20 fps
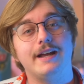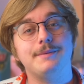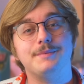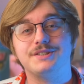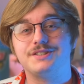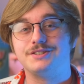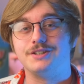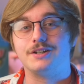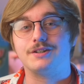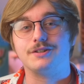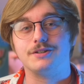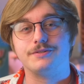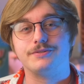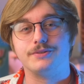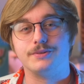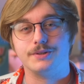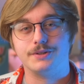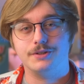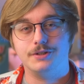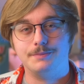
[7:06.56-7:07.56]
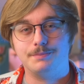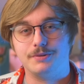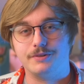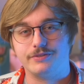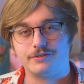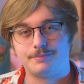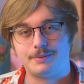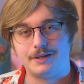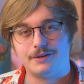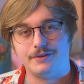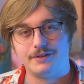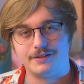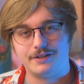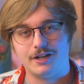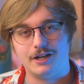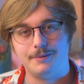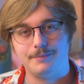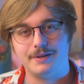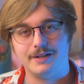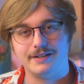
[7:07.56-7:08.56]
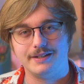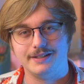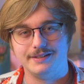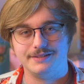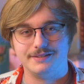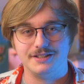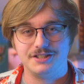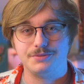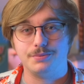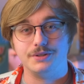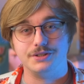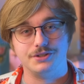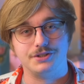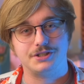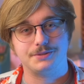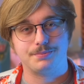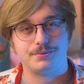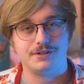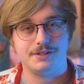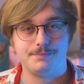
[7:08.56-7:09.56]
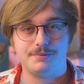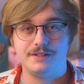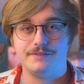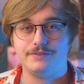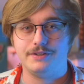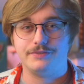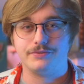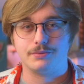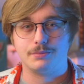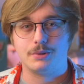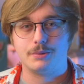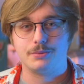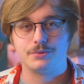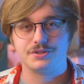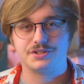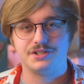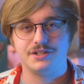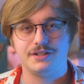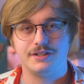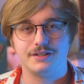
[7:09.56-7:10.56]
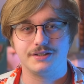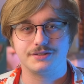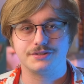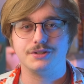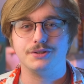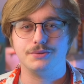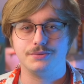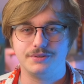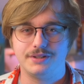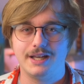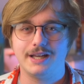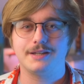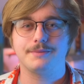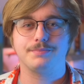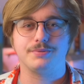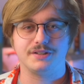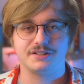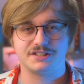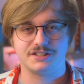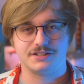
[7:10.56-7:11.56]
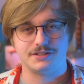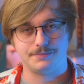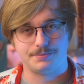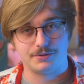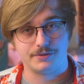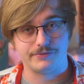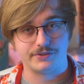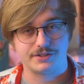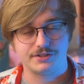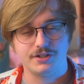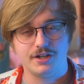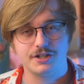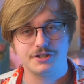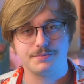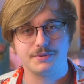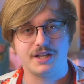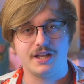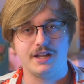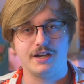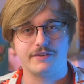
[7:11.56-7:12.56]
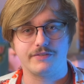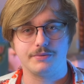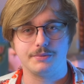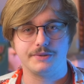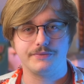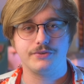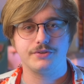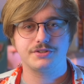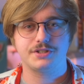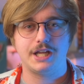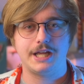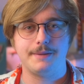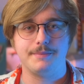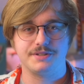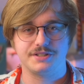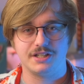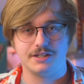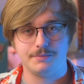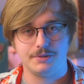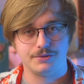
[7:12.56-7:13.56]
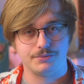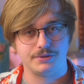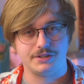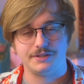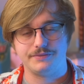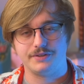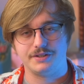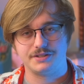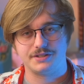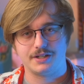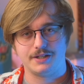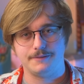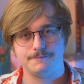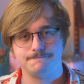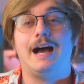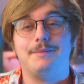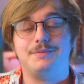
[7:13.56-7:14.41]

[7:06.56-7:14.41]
am a sucker for a good perfect parry in combat, and this one looks pretty beefy from what we're seeing, so that plus the perfect dodge mechanic from the first game is going to be a really fun time.